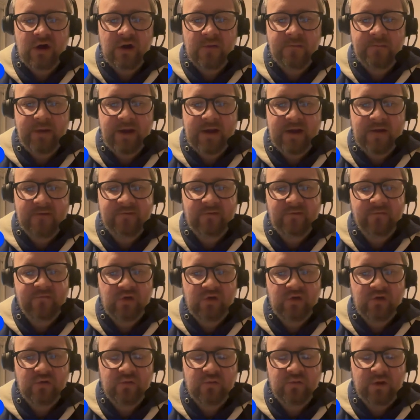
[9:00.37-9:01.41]
our big
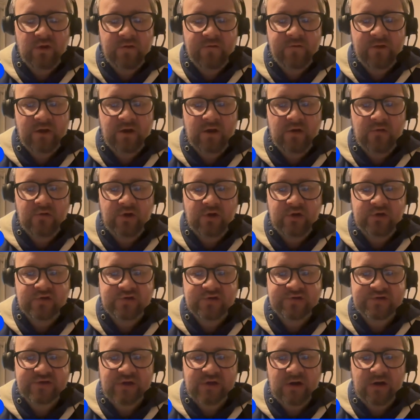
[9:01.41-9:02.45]
interview with
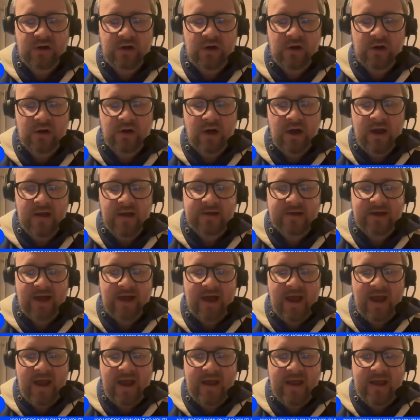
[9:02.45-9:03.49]
Rangers star
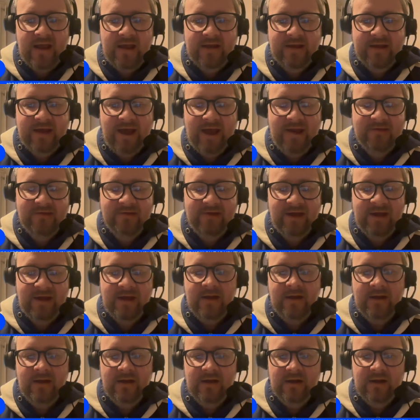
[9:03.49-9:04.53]
Kai Kennedy.
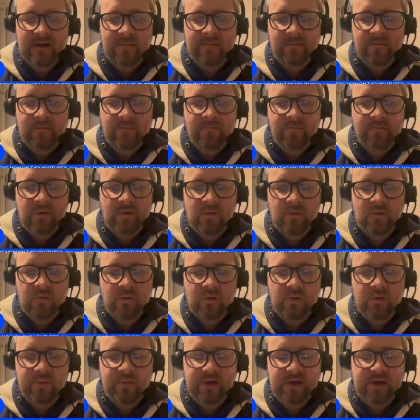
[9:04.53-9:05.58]

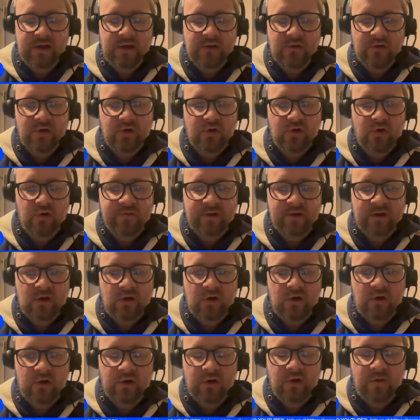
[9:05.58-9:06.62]
Will be recording
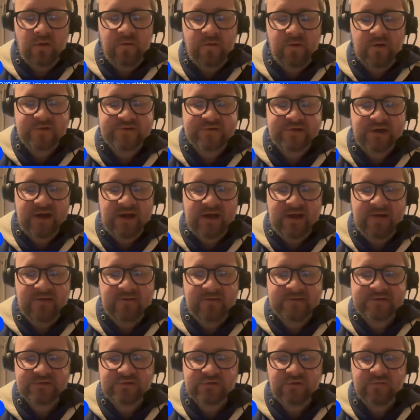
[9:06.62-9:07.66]
on Thursday
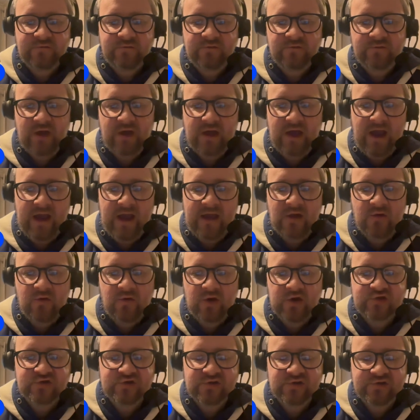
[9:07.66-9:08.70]
night. So if you've got any
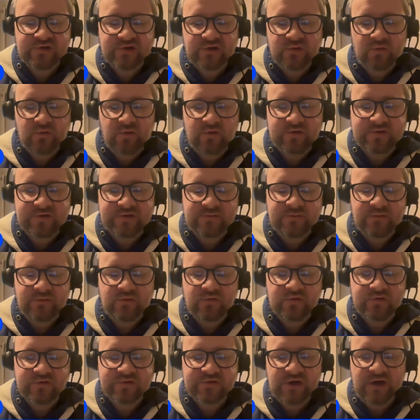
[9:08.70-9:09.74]
questions that you want us to
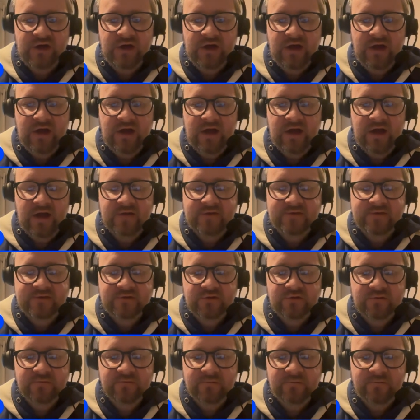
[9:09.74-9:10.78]
pose
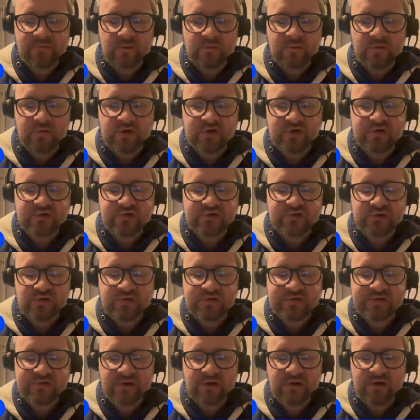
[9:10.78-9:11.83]
to the former Rangers
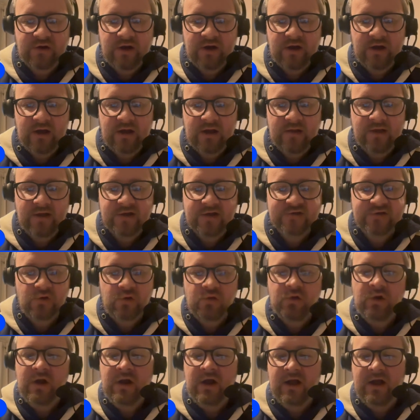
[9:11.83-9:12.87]
youngster, let us
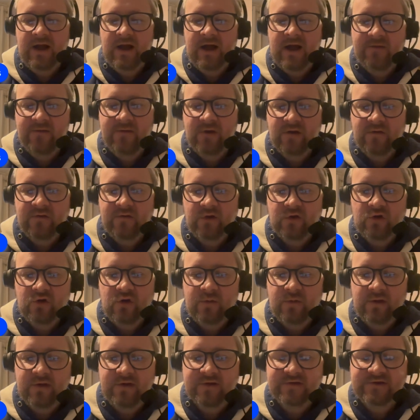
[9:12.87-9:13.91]
know either in the
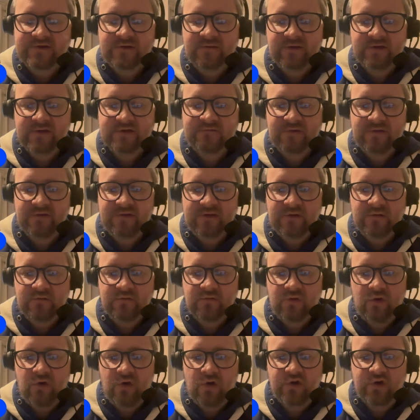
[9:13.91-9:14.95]
comments to this video,
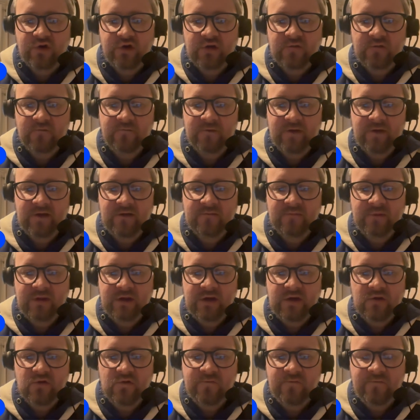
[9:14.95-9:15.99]
or you can find
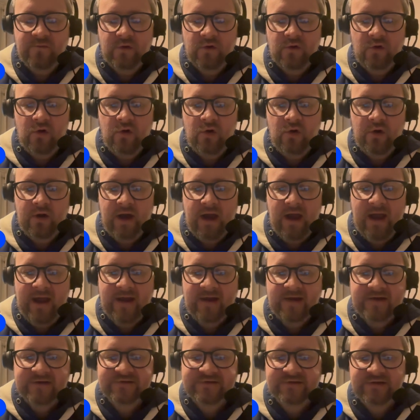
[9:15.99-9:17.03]
me over on
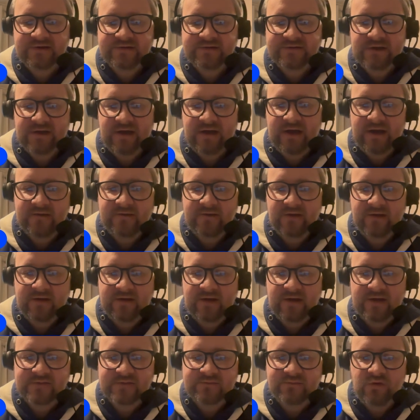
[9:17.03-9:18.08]
X. It's at
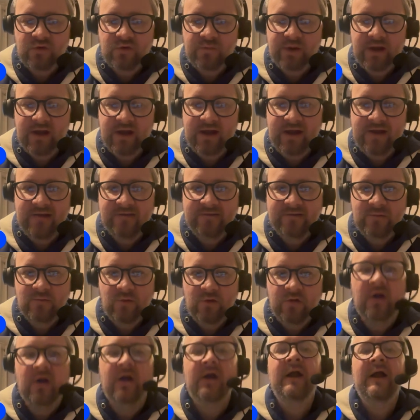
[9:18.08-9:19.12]

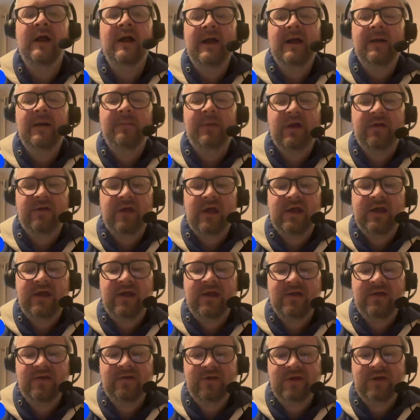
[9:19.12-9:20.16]
Gaspop81. Big thank
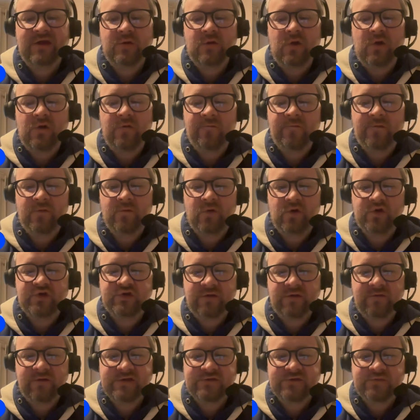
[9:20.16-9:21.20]
you to you all for
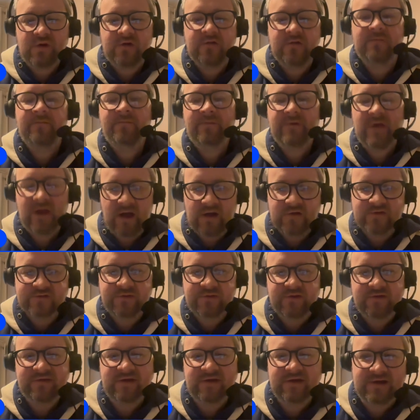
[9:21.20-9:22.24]
watching this one. I'll
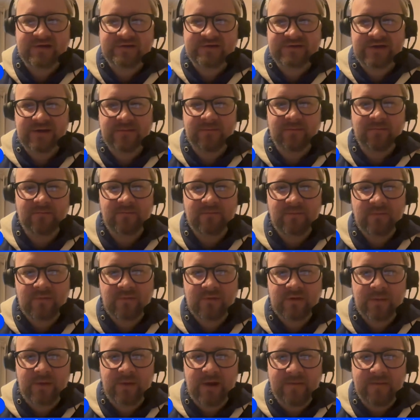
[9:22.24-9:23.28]
speak to you next time.
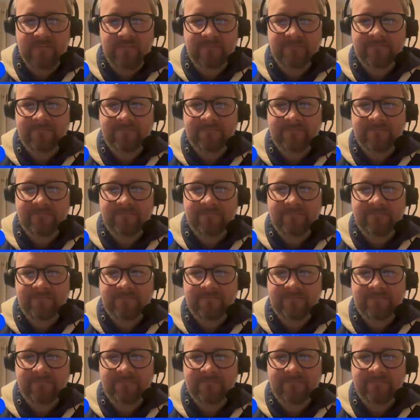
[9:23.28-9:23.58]
Goodbye.